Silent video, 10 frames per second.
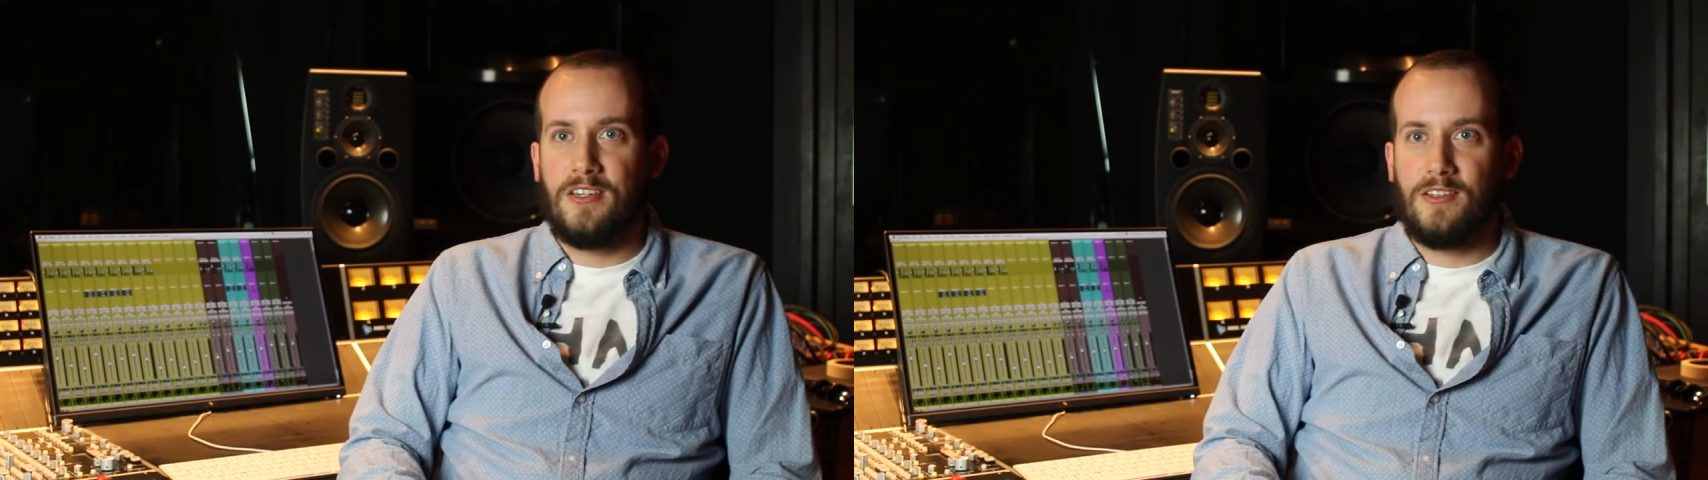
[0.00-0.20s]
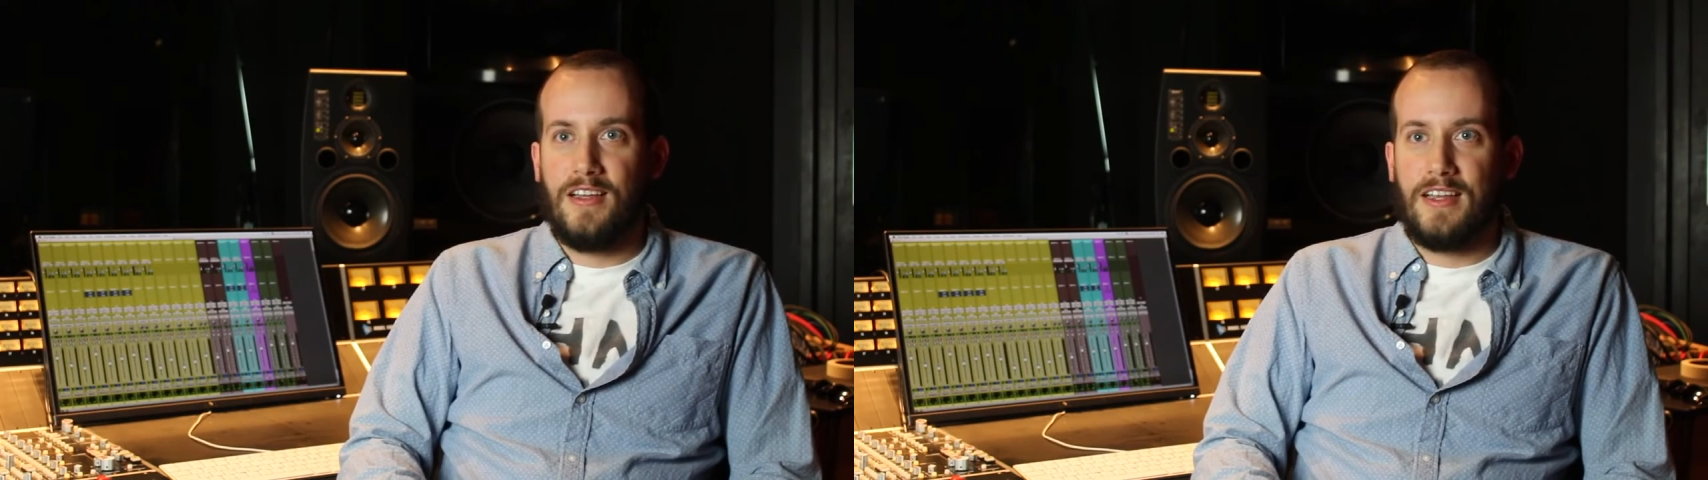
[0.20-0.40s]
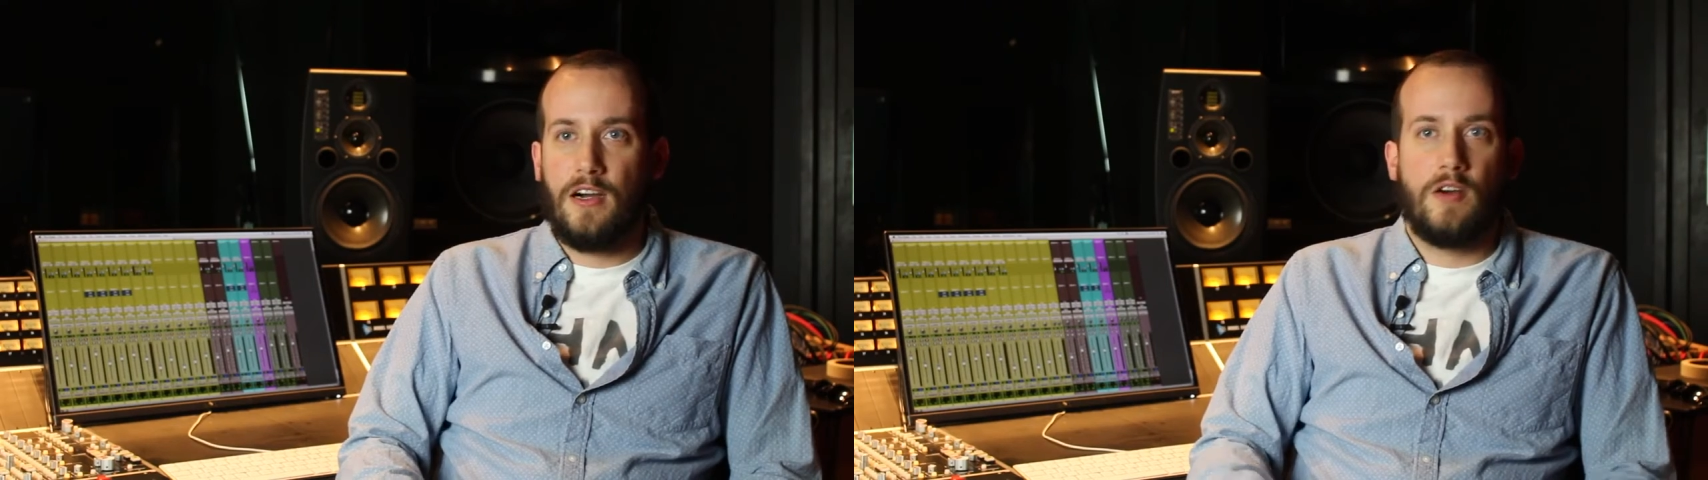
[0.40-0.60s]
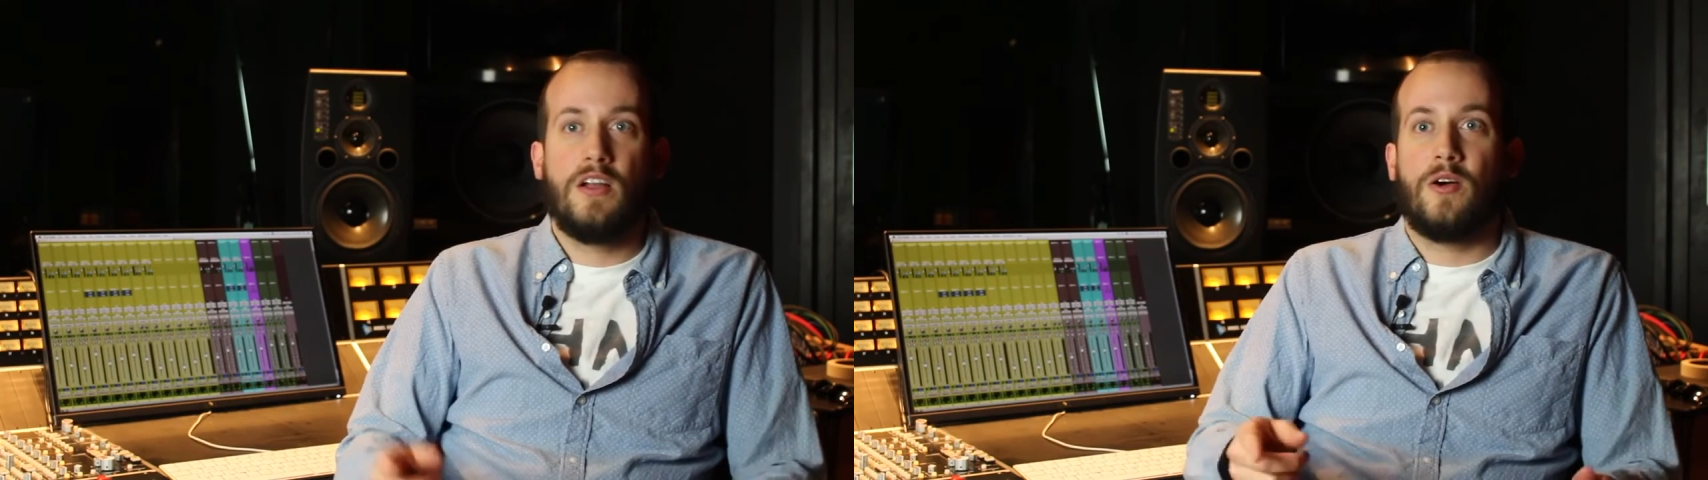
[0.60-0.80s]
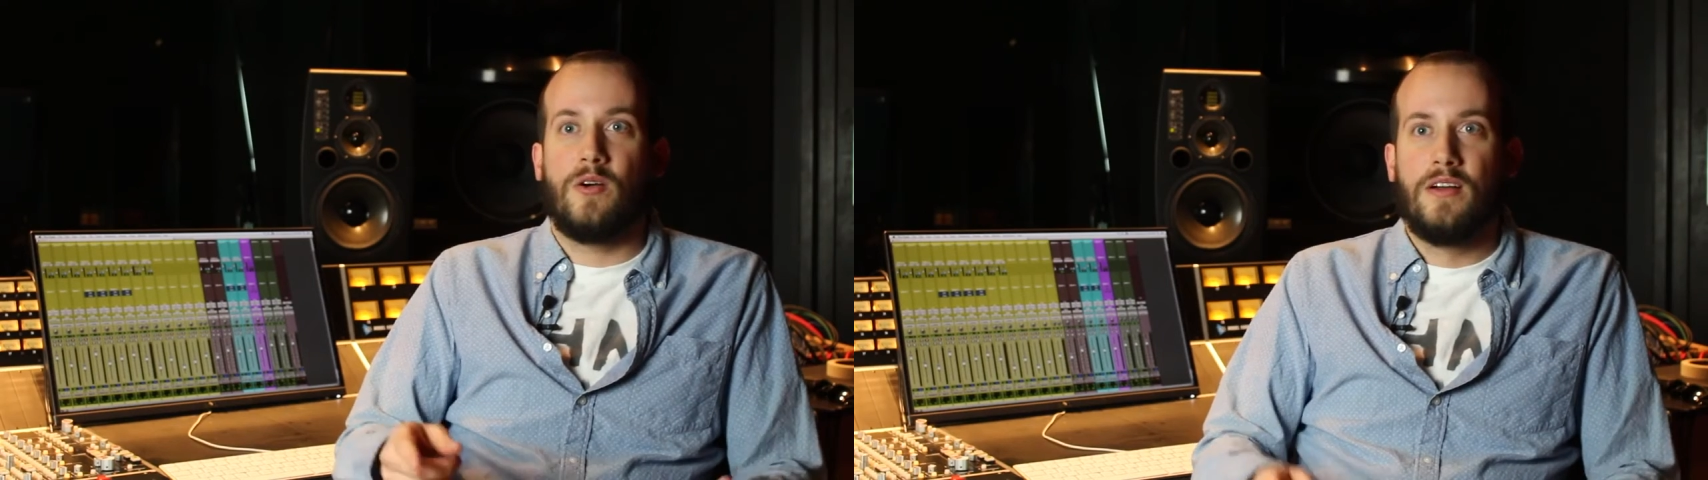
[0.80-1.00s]
You're like, oh
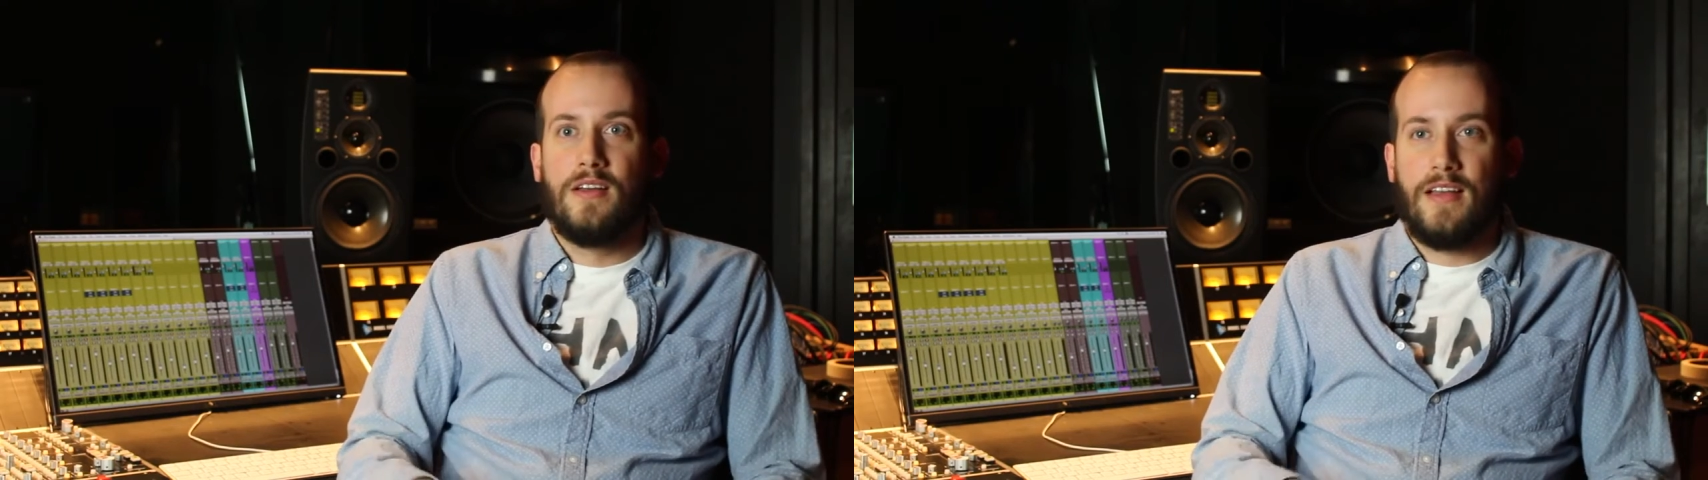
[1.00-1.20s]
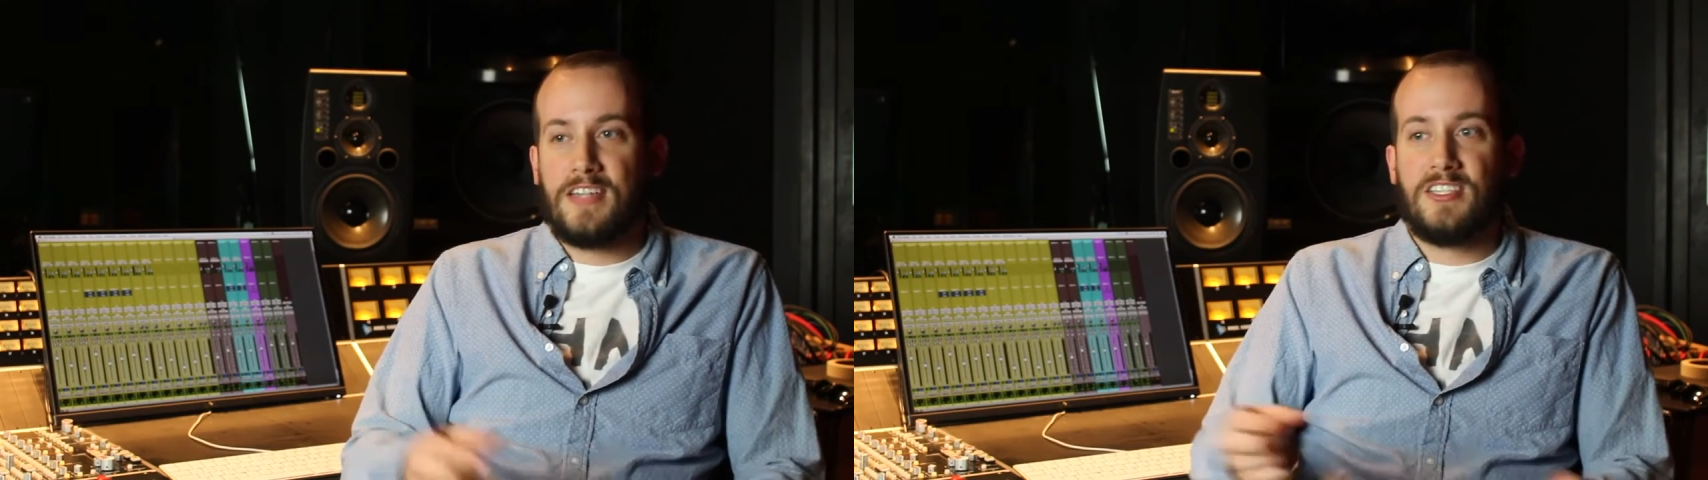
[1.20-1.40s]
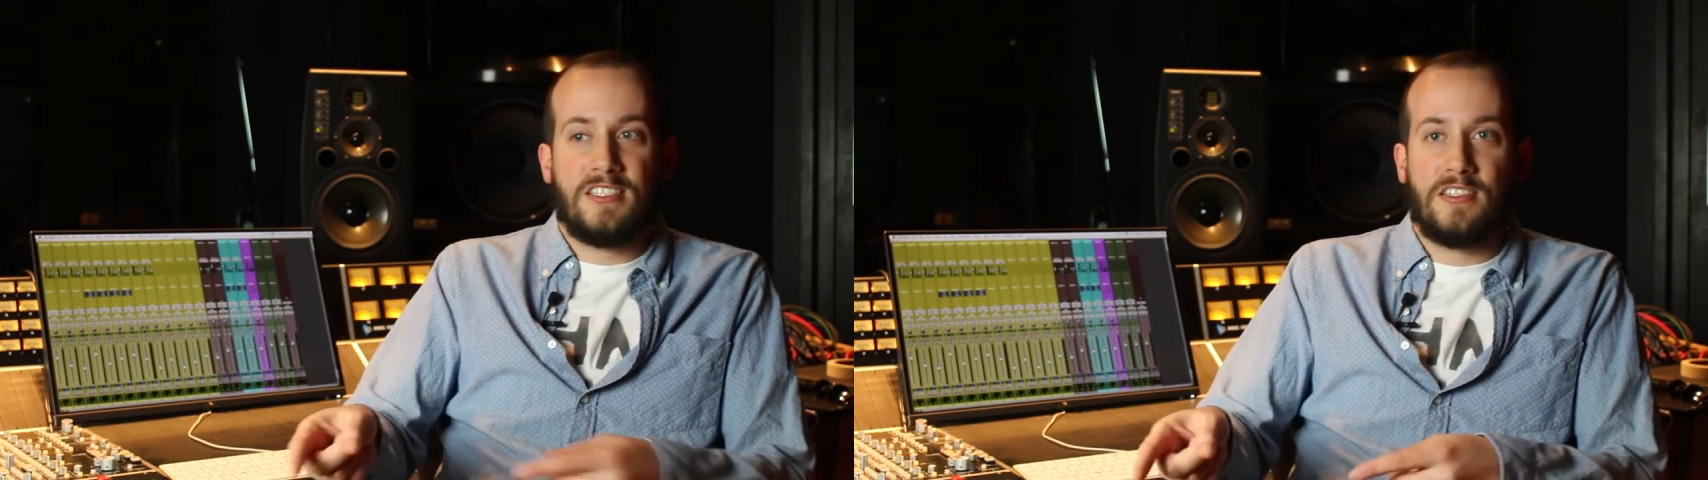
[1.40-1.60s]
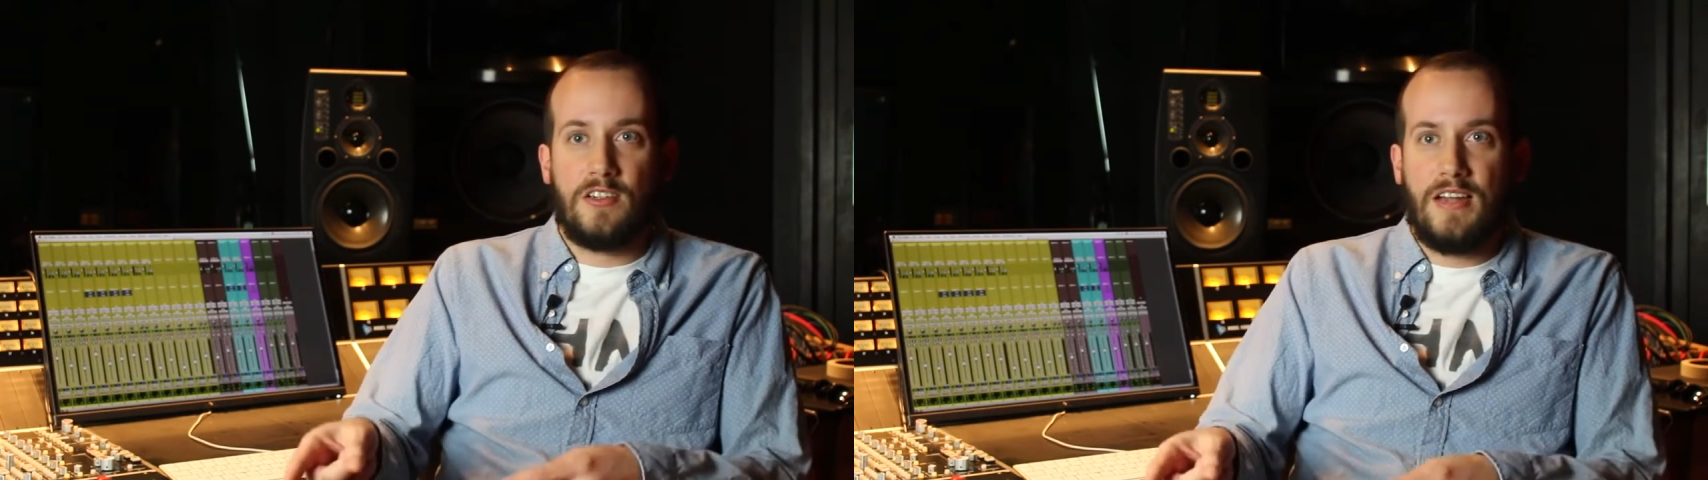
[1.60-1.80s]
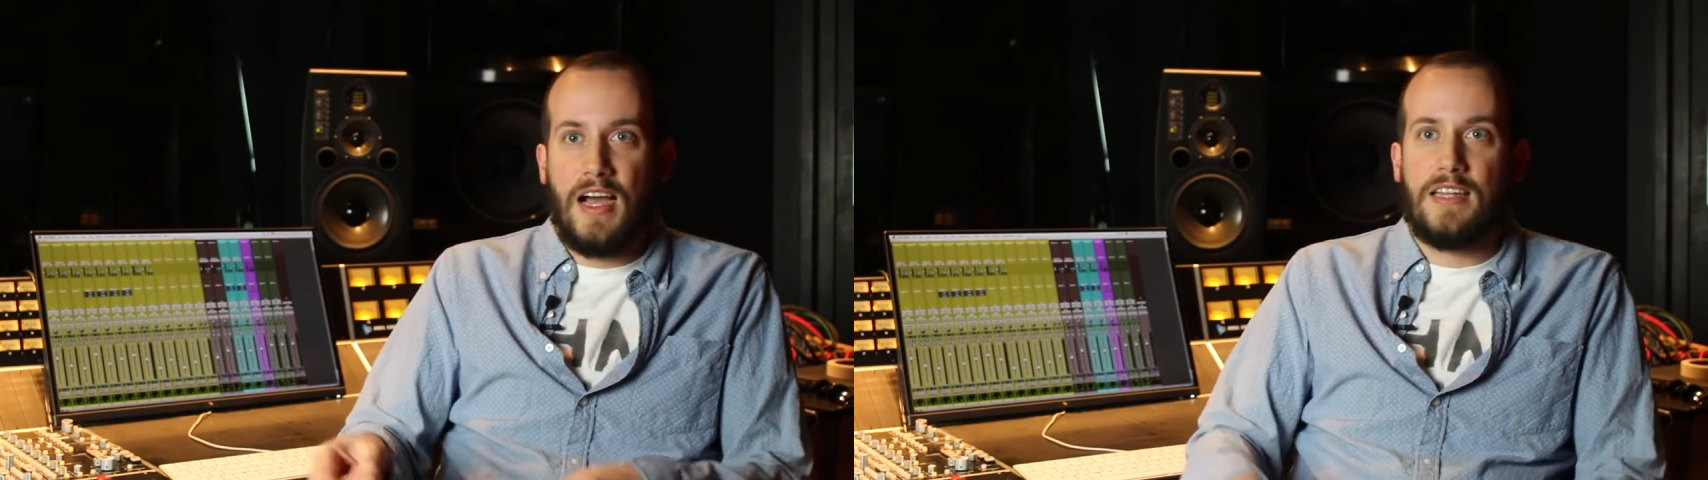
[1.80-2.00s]
no, it actually has to go
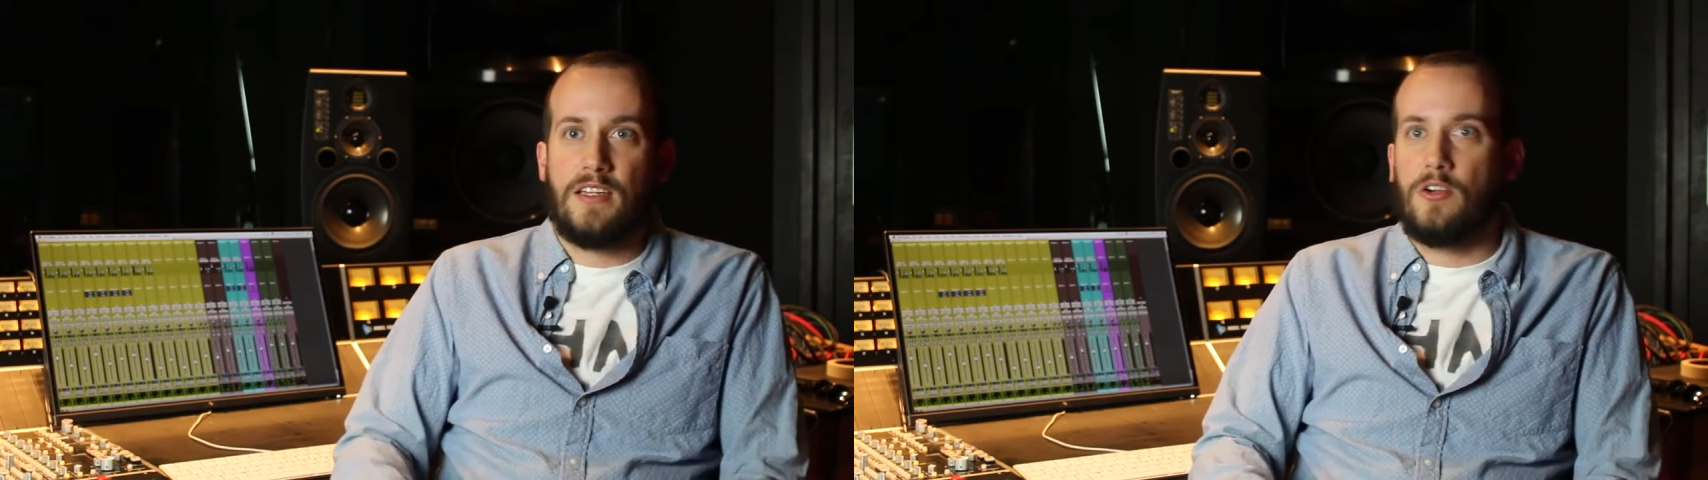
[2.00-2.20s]
to 90,